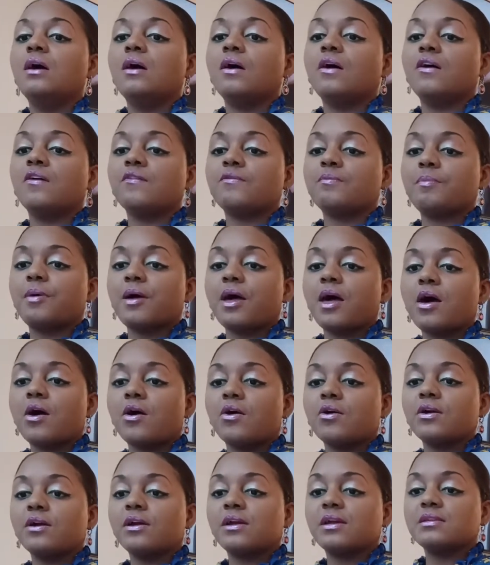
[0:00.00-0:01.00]
of
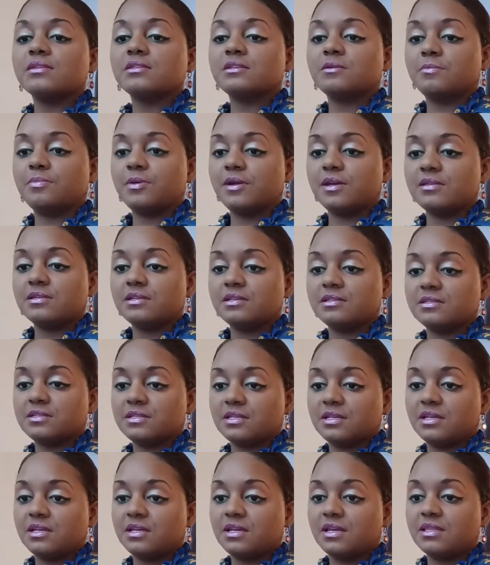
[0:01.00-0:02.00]
power and
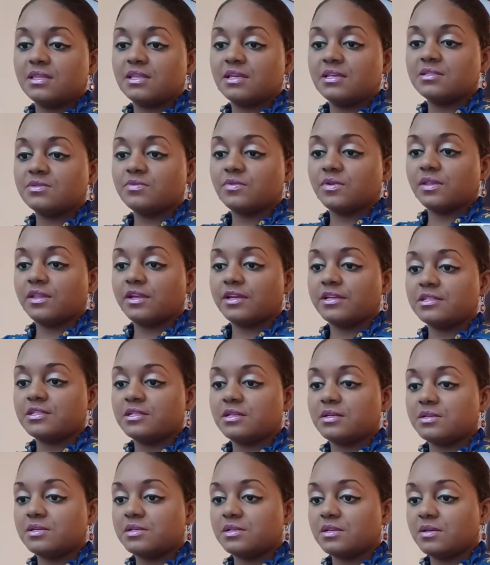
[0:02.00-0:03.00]
dependency in these
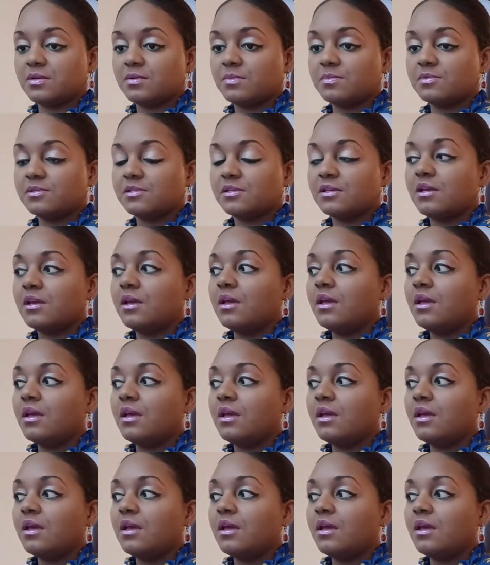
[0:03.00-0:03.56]
relationships,